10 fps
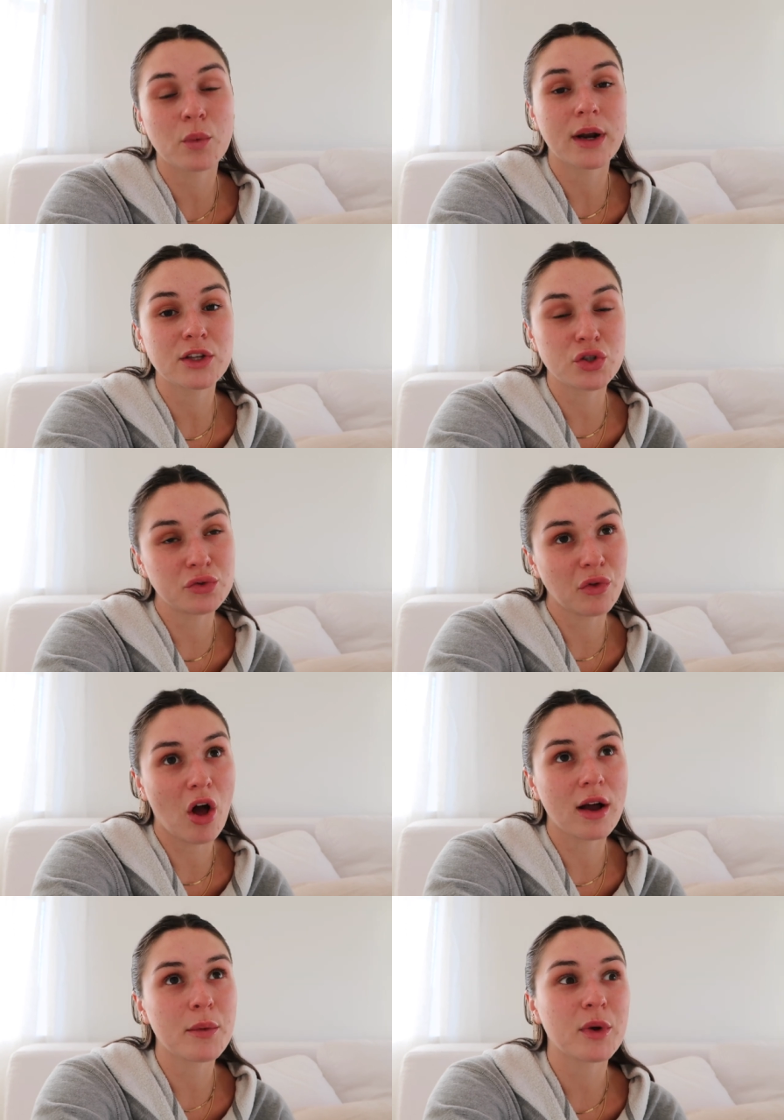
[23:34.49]
And when I do
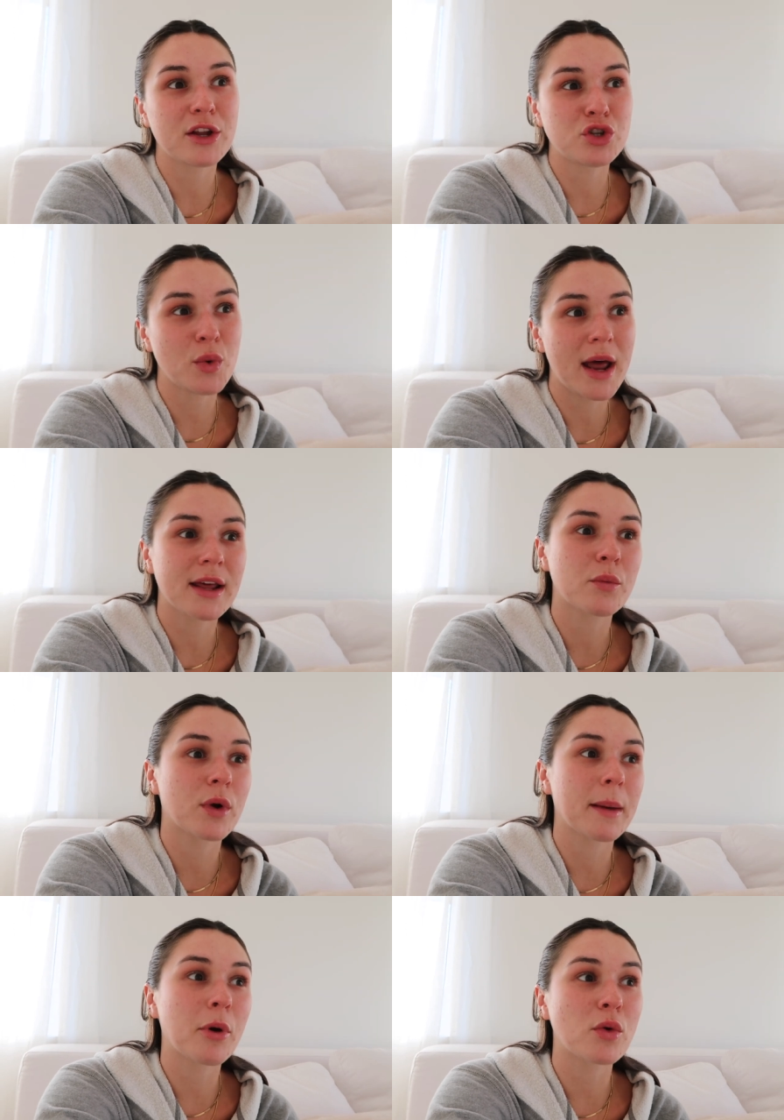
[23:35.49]
vlog and when I do edit and
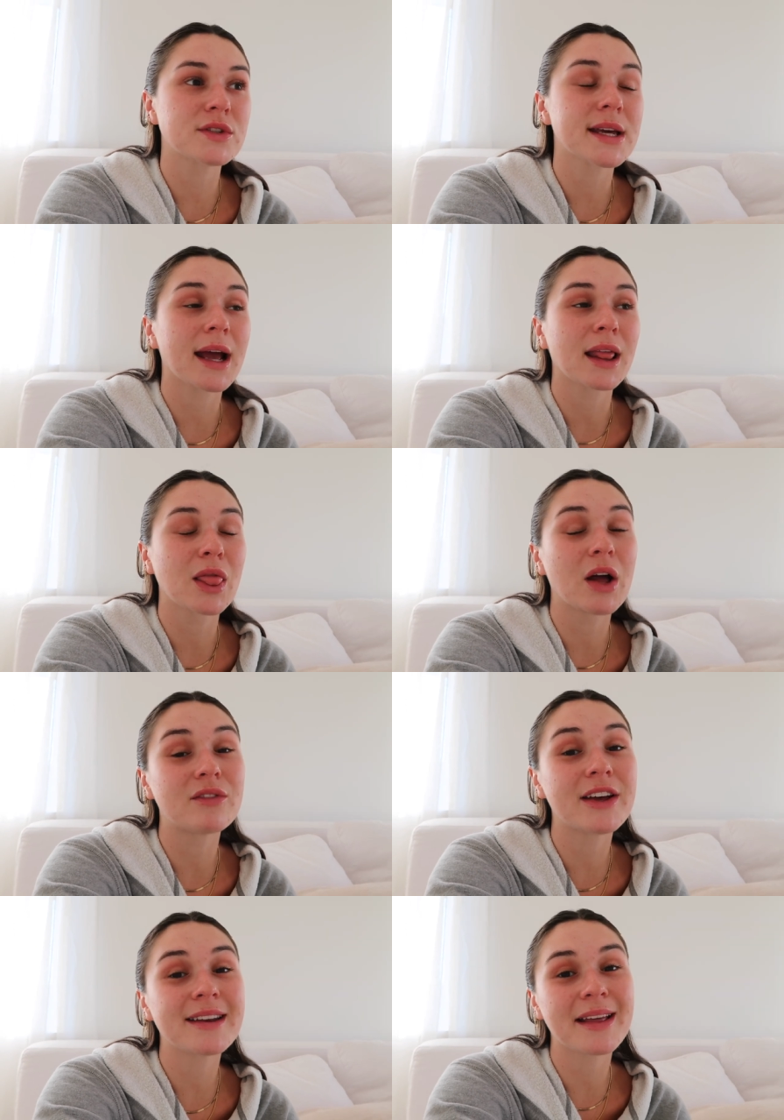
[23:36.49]
when I post, like I
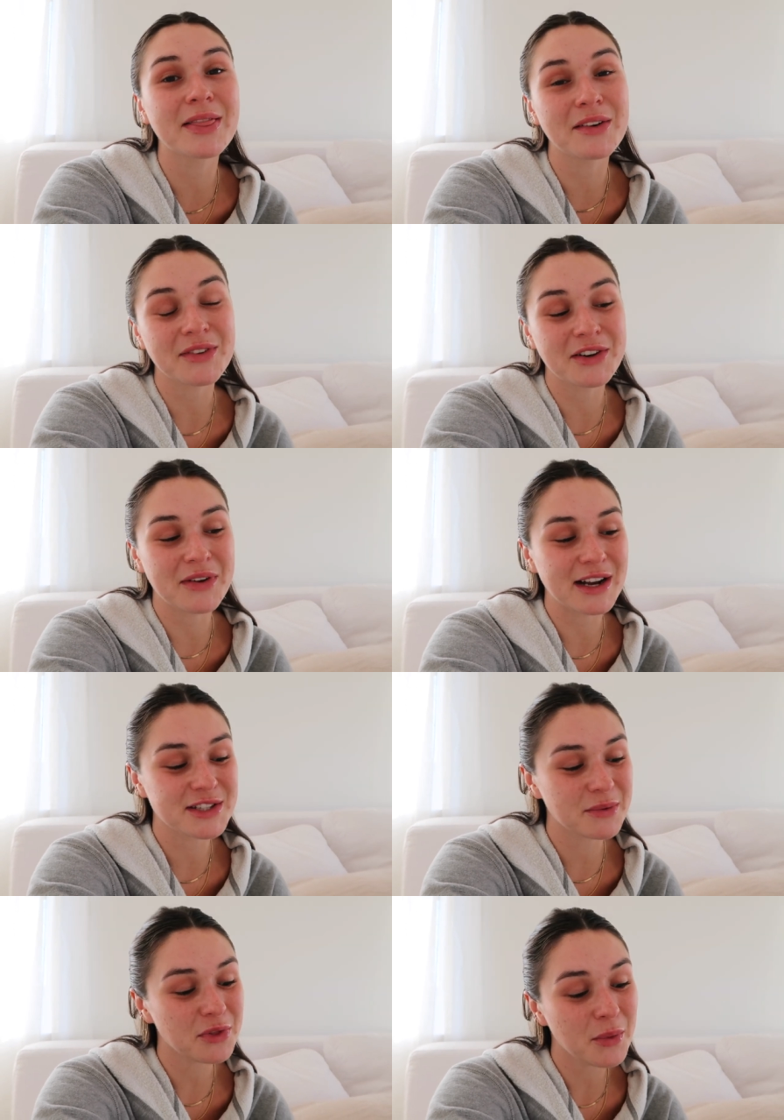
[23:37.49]
love it and I love
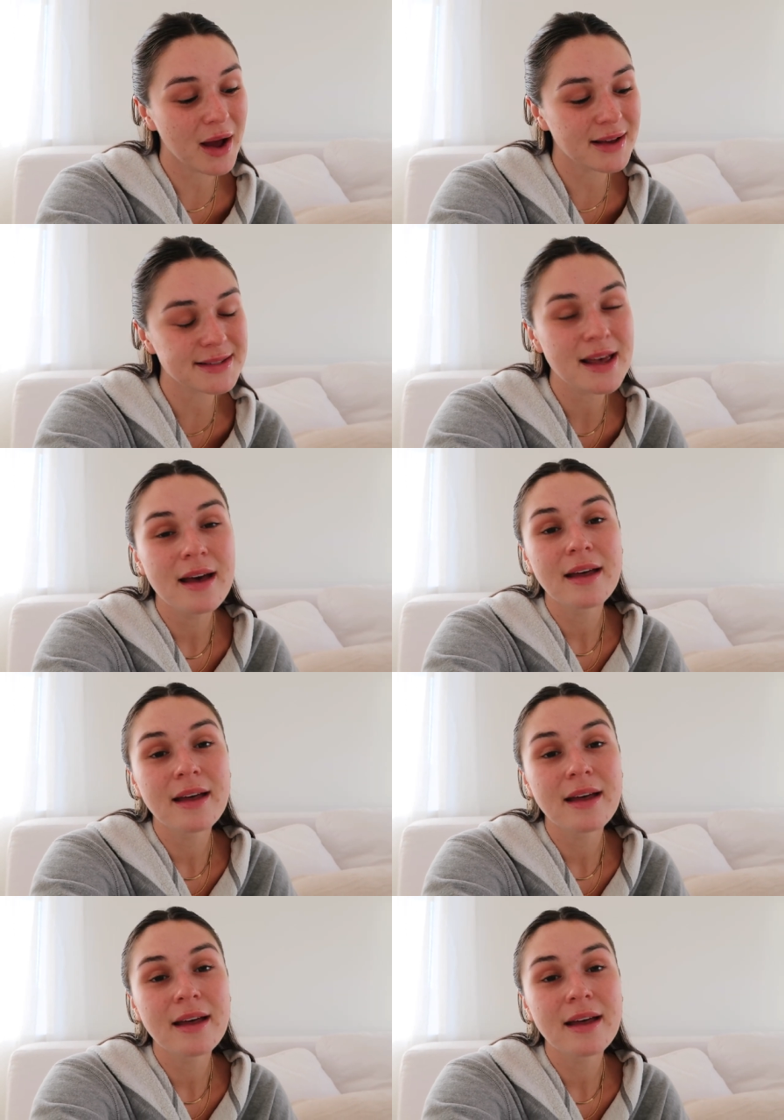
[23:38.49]
interacting with you guys.